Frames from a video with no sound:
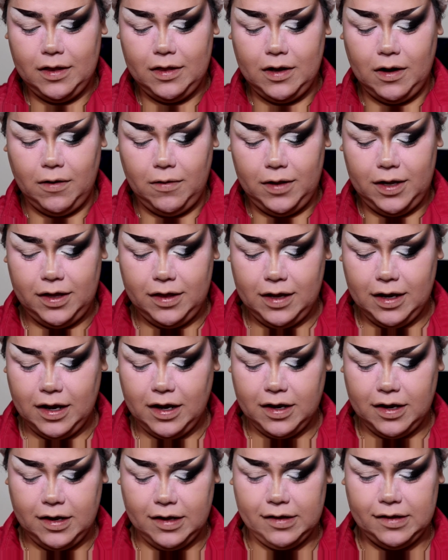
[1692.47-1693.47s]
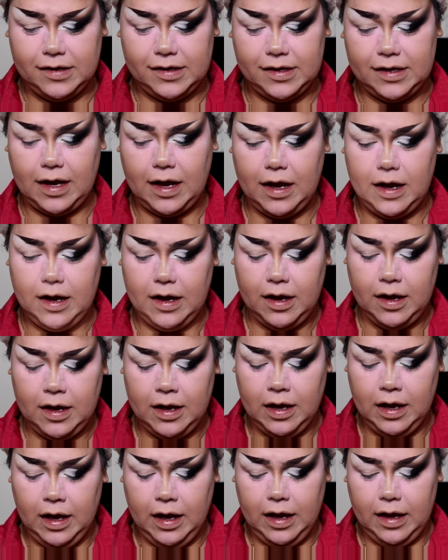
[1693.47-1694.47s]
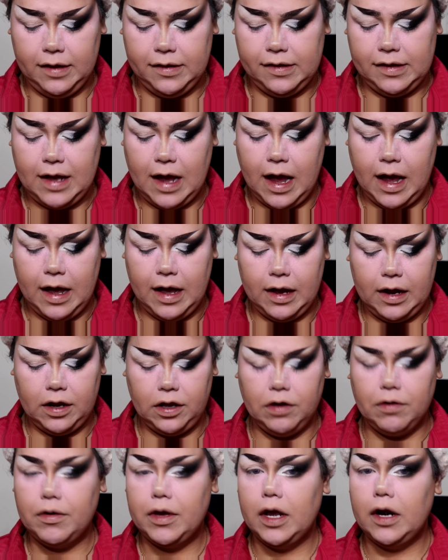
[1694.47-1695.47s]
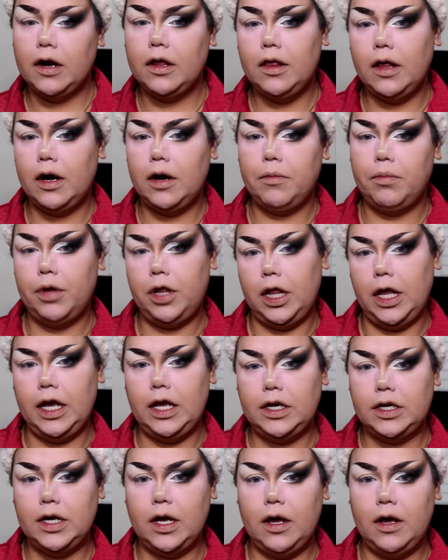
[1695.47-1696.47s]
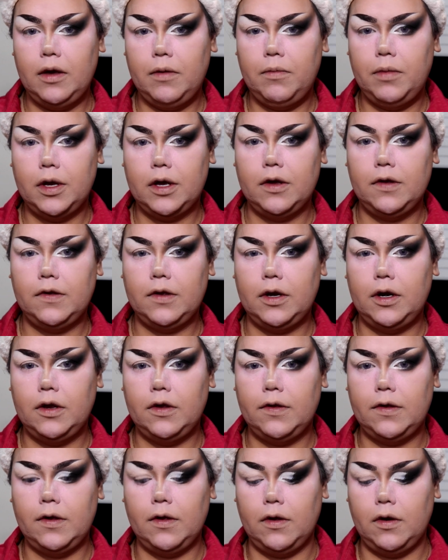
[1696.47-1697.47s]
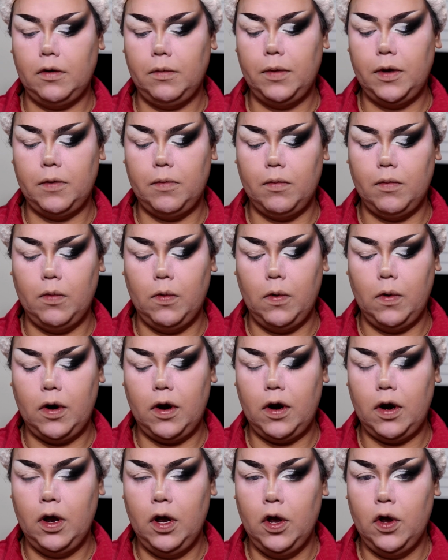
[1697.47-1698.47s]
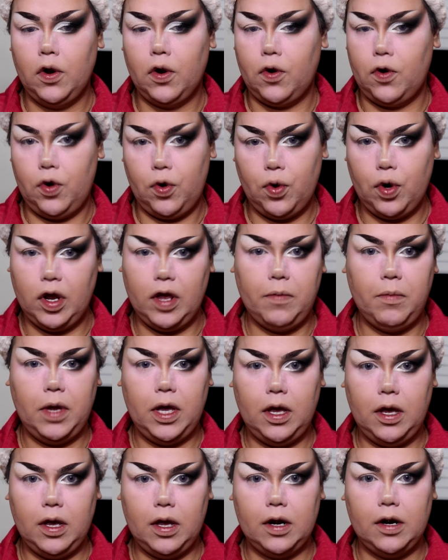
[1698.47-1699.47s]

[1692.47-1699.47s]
The only thing I can say is that you get a lot of playtime because it is a little bit more creamy.